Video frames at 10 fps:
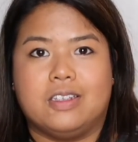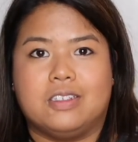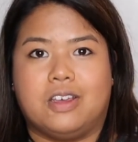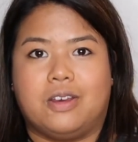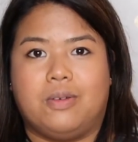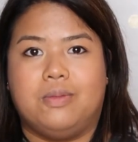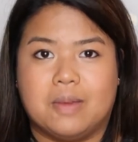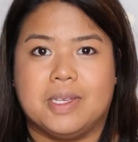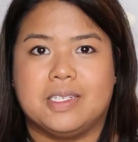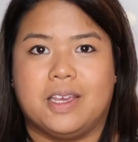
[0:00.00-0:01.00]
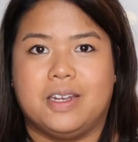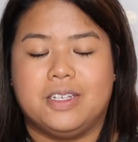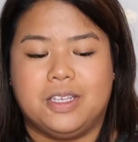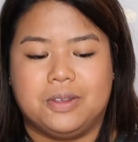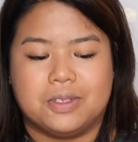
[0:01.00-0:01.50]
so I'm excited
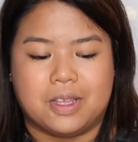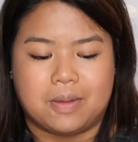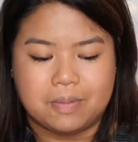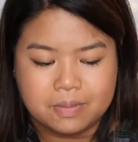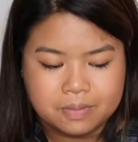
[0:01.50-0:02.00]
to use them.